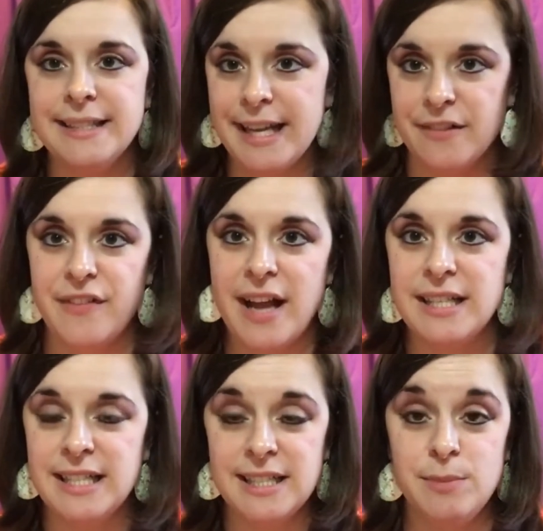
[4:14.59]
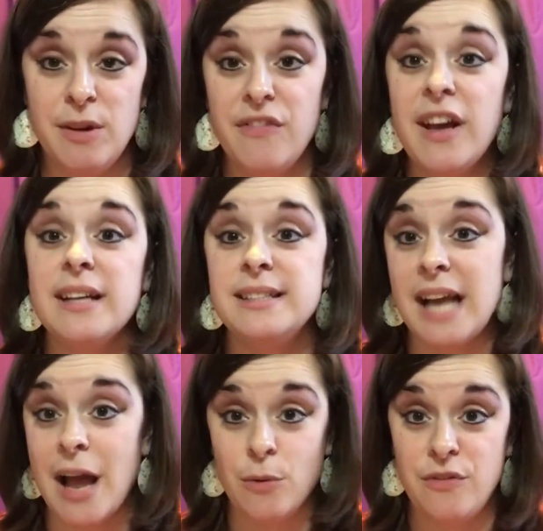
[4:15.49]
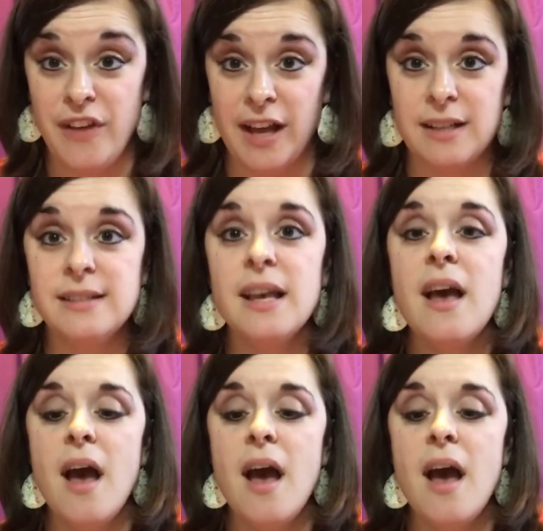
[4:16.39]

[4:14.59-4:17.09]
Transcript: identified needed to be fixed, I would fix.